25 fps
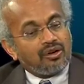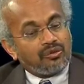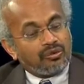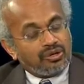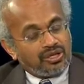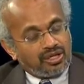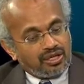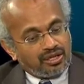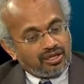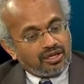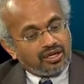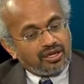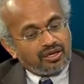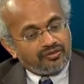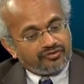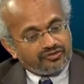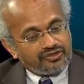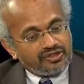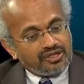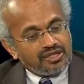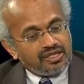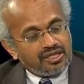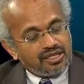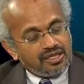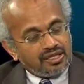Well, of
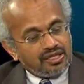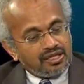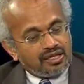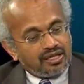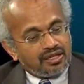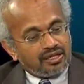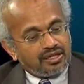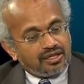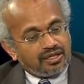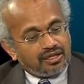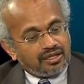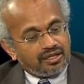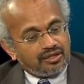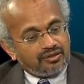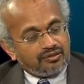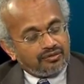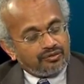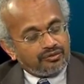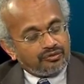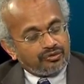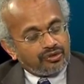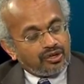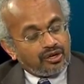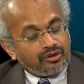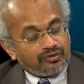the uh,
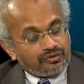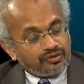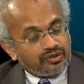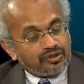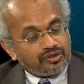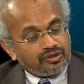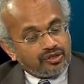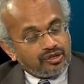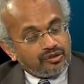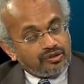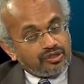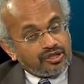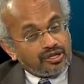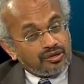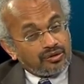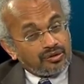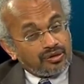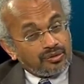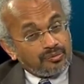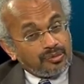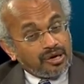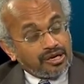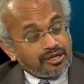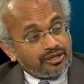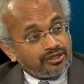of, there are
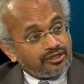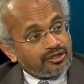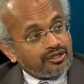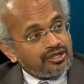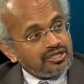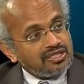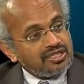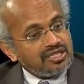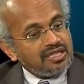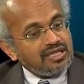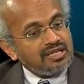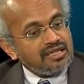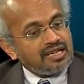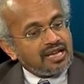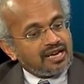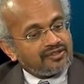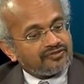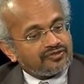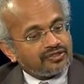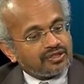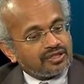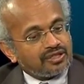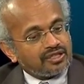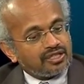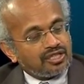about 13
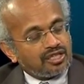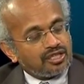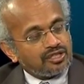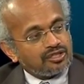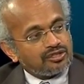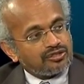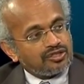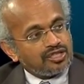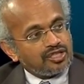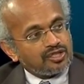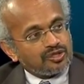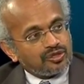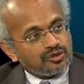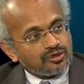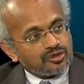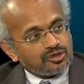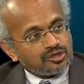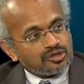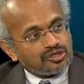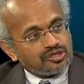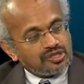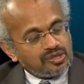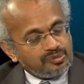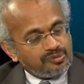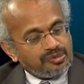African countries whose
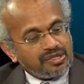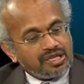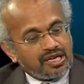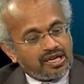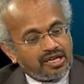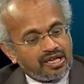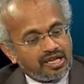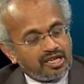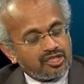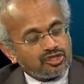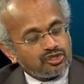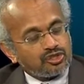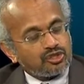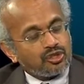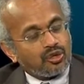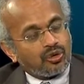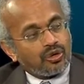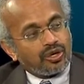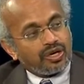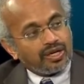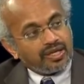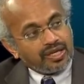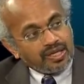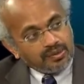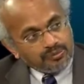CPIA
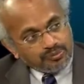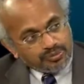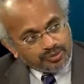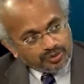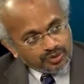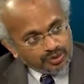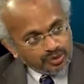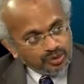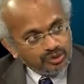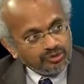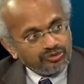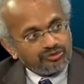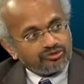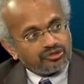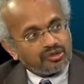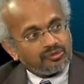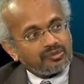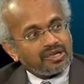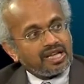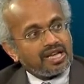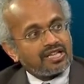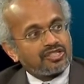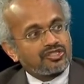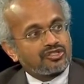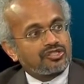score improved from
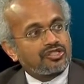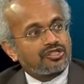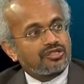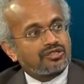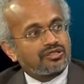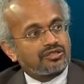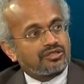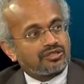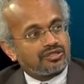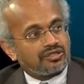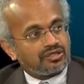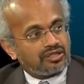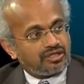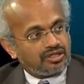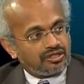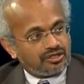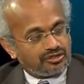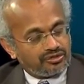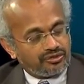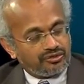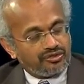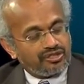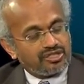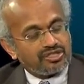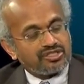last year uh, yes.
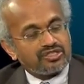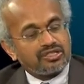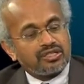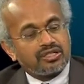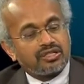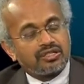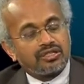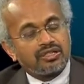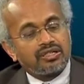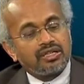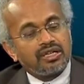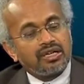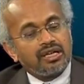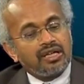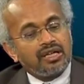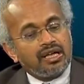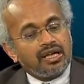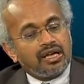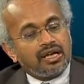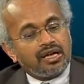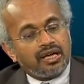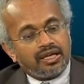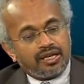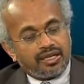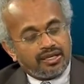to this year,
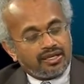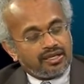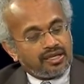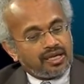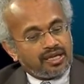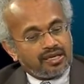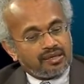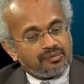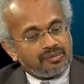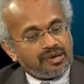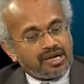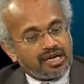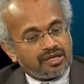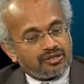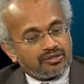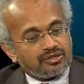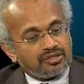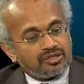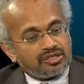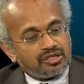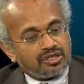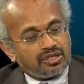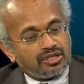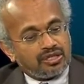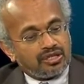uh, and
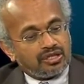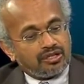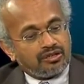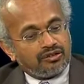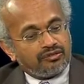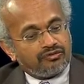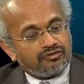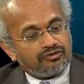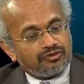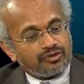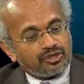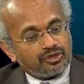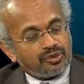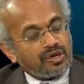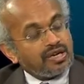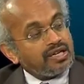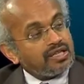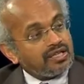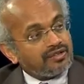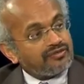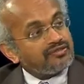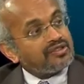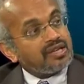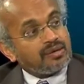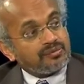about uh,
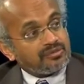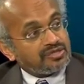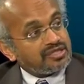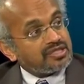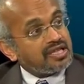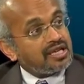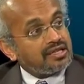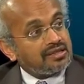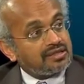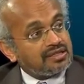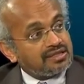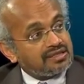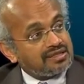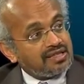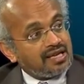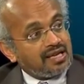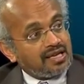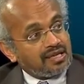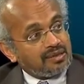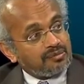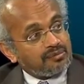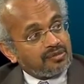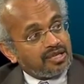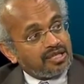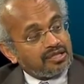20 of them stayed the
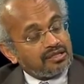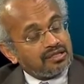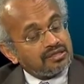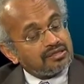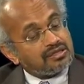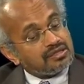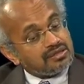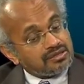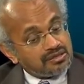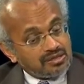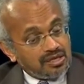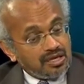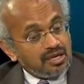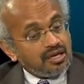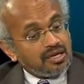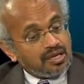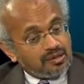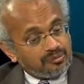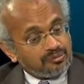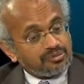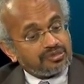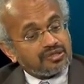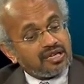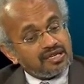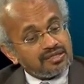same. And this is
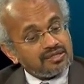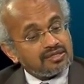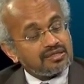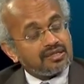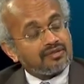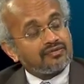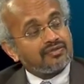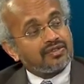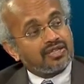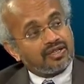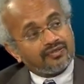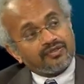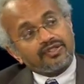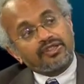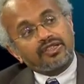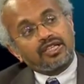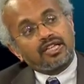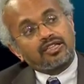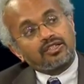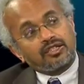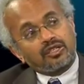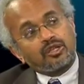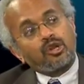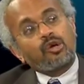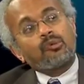impressive, given
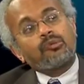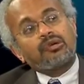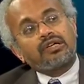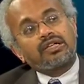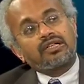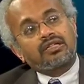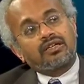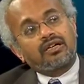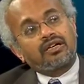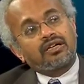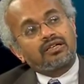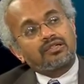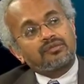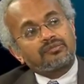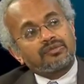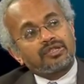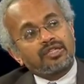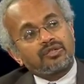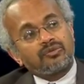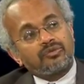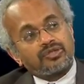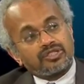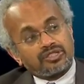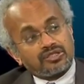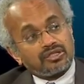that the global
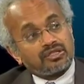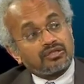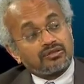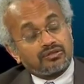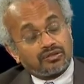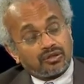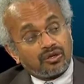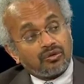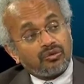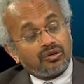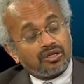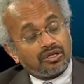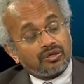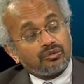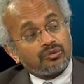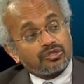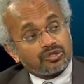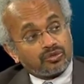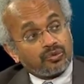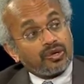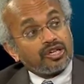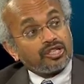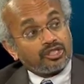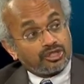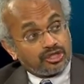economy was in was
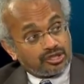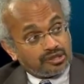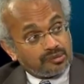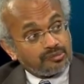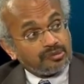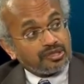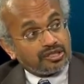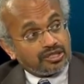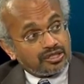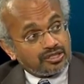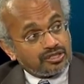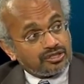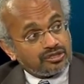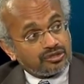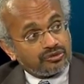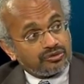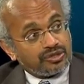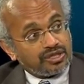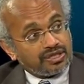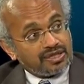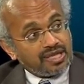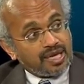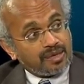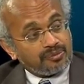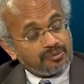quite turbulent
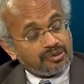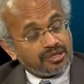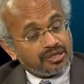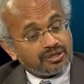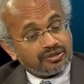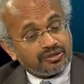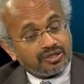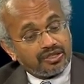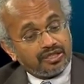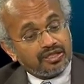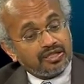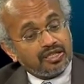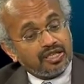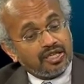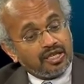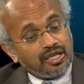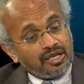during that period.